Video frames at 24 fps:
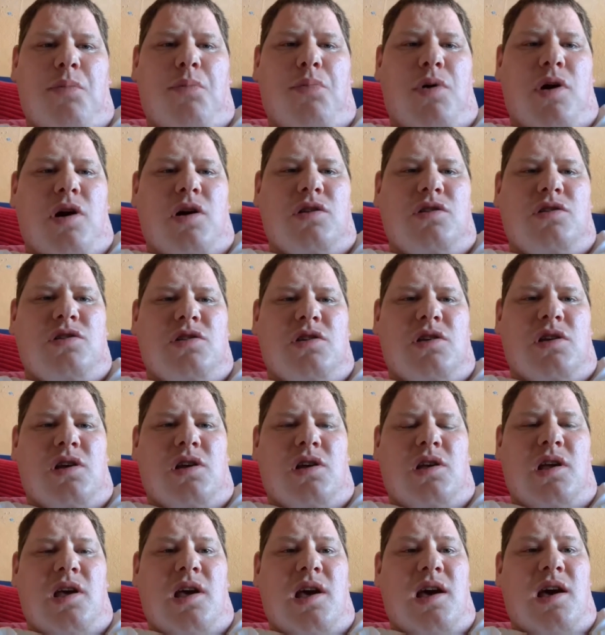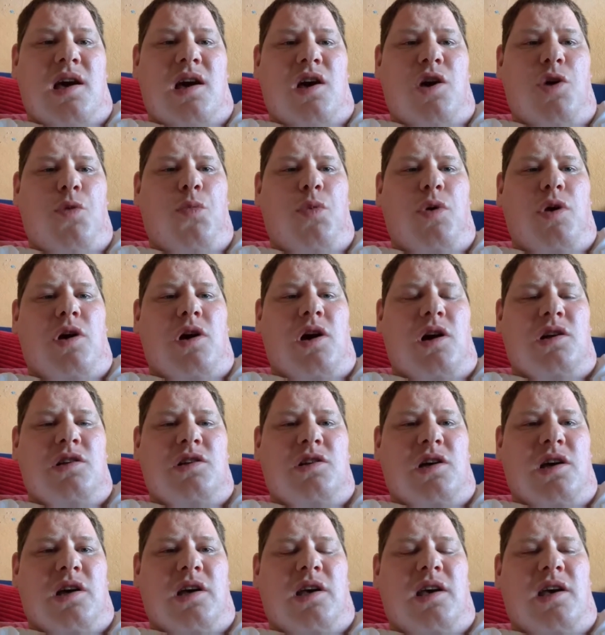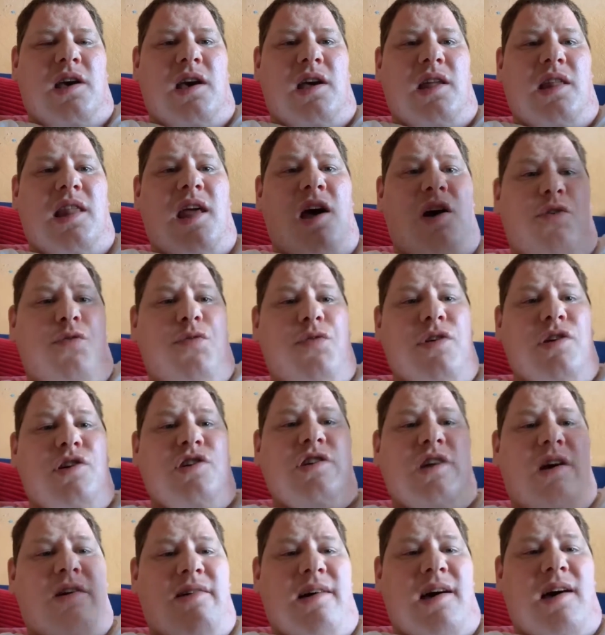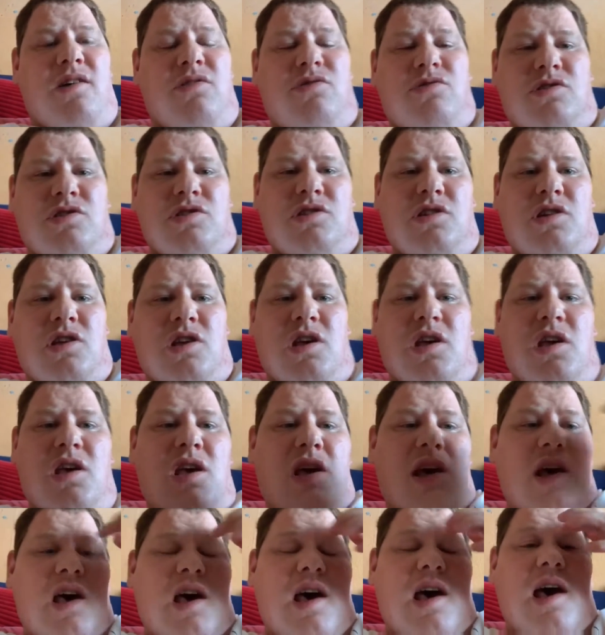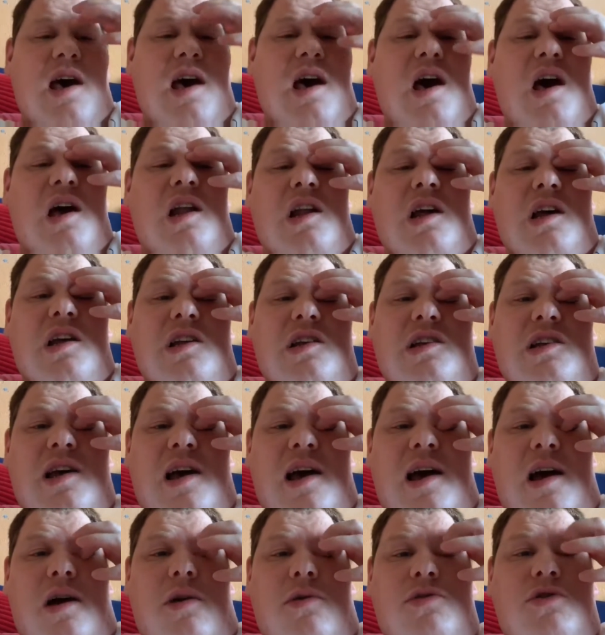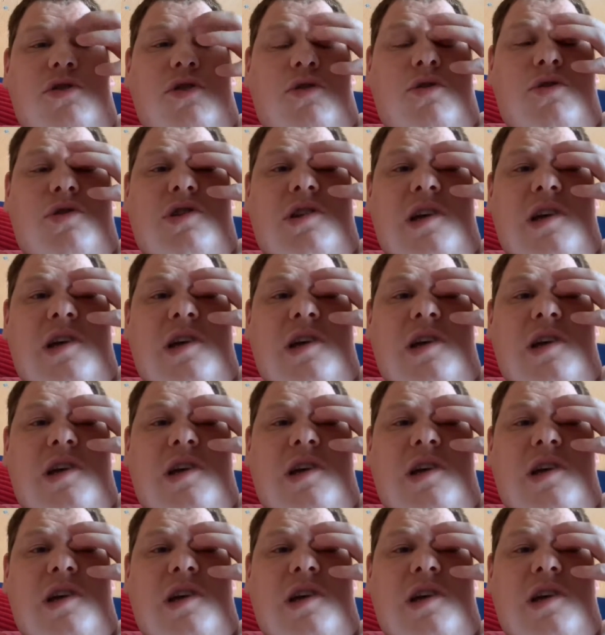But yeah, I hope you guys like it. Now for the shout outs. I'd like to shout out to